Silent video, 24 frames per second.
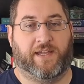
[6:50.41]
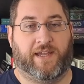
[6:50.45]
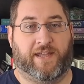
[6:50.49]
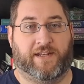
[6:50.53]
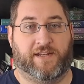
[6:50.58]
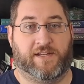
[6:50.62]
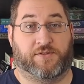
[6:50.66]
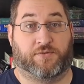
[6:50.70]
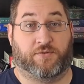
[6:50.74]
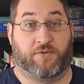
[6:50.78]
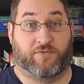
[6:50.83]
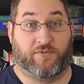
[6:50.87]

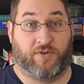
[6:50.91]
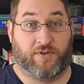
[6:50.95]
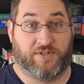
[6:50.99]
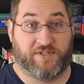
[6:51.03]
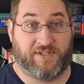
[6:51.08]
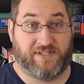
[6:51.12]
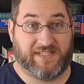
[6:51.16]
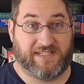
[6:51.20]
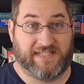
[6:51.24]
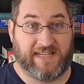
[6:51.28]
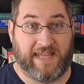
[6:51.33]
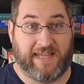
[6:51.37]
In its
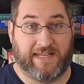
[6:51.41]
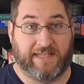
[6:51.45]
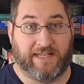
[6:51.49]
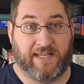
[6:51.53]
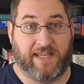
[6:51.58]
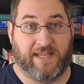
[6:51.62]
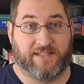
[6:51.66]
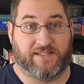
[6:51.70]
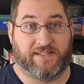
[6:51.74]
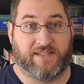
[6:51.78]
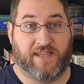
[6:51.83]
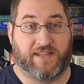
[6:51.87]
reversed state,
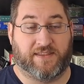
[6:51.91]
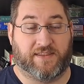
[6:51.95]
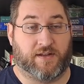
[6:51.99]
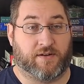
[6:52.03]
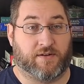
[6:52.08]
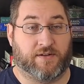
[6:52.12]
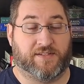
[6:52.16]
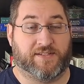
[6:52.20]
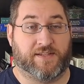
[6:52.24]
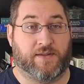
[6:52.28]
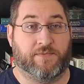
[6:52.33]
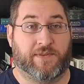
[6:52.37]
it's that
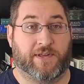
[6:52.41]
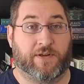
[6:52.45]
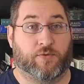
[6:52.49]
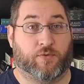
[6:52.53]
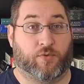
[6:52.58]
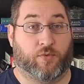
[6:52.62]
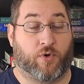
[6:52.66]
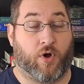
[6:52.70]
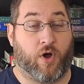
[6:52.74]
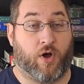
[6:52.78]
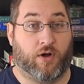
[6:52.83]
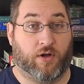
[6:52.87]
there is something
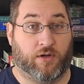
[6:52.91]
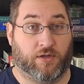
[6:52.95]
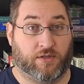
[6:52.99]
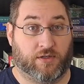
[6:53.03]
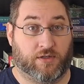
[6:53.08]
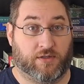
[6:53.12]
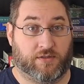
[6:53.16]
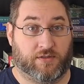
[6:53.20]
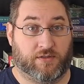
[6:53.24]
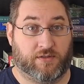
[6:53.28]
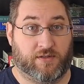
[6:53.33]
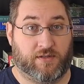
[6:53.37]
wrong
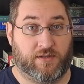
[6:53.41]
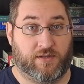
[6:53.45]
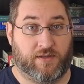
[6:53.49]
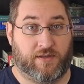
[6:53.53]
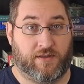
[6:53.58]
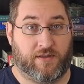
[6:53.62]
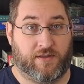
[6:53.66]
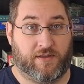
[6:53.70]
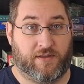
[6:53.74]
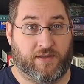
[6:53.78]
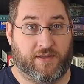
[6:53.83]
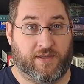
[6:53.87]

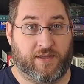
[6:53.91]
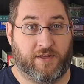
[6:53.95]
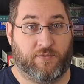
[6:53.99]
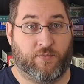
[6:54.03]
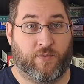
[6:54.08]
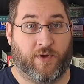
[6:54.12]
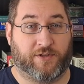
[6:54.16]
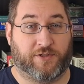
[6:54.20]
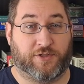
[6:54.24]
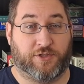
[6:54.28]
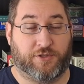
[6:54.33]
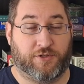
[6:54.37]
in
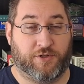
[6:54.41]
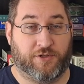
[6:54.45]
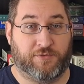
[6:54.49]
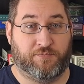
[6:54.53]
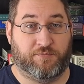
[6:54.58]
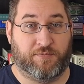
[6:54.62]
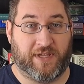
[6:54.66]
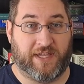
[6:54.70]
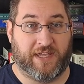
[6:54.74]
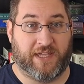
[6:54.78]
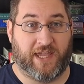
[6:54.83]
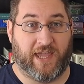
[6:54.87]
what
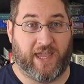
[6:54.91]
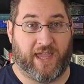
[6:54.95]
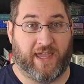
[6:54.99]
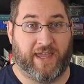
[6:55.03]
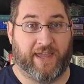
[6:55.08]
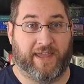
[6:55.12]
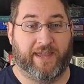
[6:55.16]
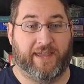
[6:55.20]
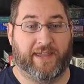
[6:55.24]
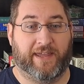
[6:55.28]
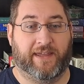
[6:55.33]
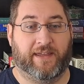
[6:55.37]
should be
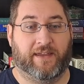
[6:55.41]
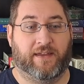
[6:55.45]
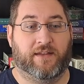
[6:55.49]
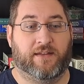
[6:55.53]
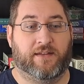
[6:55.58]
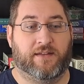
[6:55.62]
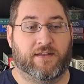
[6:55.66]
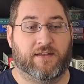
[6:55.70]
a